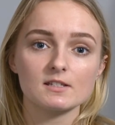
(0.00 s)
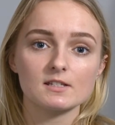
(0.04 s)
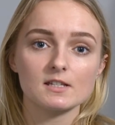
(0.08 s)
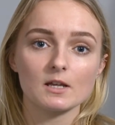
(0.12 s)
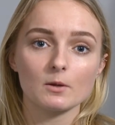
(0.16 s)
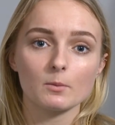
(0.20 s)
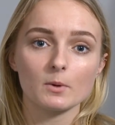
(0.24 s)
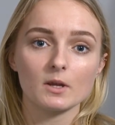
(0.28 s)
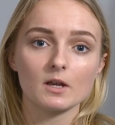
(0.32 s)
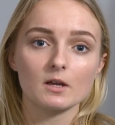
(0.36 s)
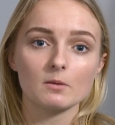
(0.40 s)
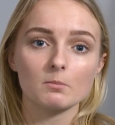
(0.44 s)
so
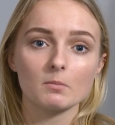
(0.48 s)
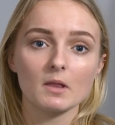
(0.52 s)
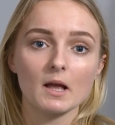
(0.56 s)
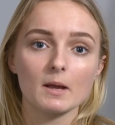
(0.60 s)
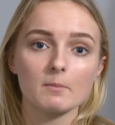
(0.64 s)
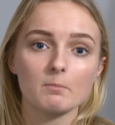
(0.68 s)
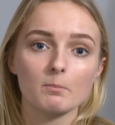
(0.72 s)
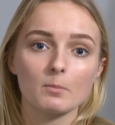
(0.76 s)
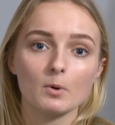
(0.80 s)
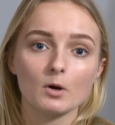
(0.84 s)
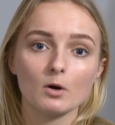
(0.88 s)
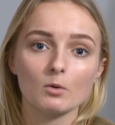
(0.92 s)
we can
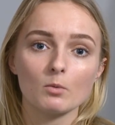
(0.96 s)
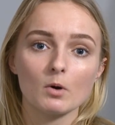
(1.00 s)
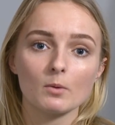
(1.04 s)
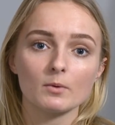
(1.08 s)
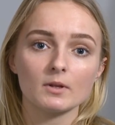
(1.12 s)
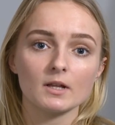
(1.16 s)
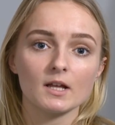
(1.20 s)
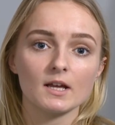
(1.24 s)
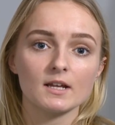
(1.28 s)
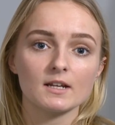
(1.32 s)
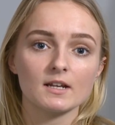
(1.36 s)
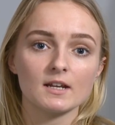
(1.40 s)
like put what we're
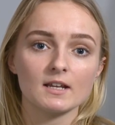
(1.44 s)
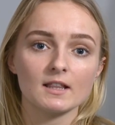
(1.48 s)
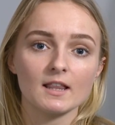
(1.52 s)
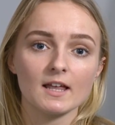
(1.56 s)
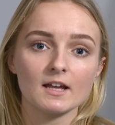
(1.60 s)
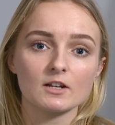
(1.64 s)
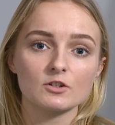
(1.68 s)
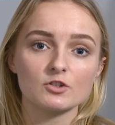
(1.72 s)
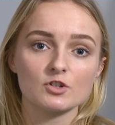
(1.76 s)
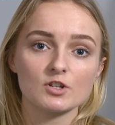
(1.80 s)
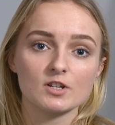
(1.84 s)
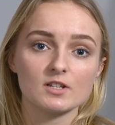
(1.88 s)
learning in
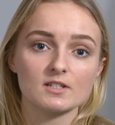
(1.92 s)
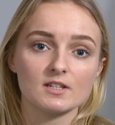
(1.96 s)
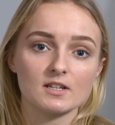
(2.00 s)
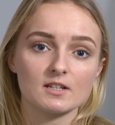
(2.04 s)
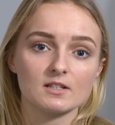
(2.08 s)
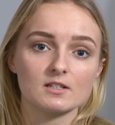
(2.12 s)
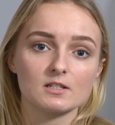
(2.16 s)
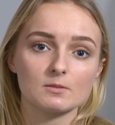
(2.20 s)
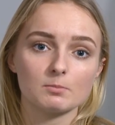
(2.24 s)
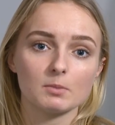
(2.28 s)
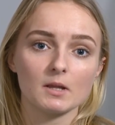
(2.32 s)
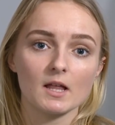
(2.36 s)
lectures
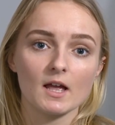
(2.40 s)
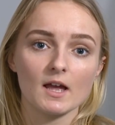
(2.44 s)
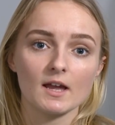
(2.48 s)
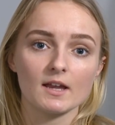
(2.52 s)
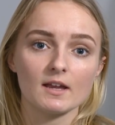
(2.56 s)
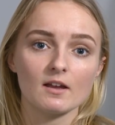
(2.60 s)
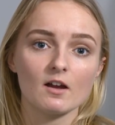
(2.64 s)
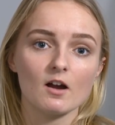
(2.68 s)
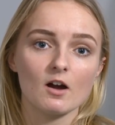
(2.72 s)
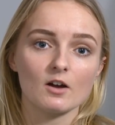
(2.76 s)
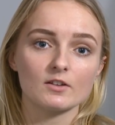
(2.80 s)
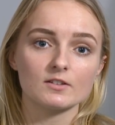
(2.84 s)
into
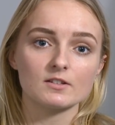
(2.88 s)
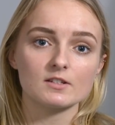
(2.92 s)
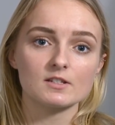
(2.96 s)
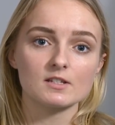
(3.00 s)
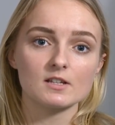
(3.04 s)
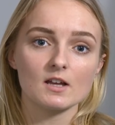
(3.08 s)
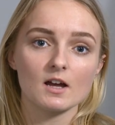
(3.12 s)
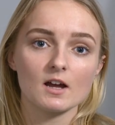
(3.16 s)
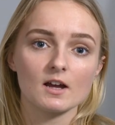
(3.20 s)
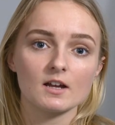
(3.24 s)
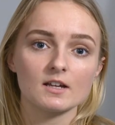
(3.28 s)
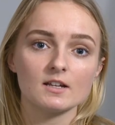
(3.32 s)
play
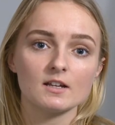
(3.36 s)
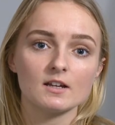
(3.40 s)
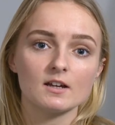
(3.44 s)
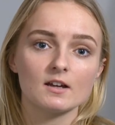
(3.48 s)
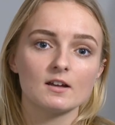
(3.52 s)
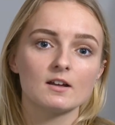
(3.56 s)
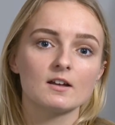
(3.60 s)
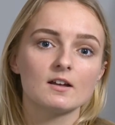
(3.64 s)
on-site.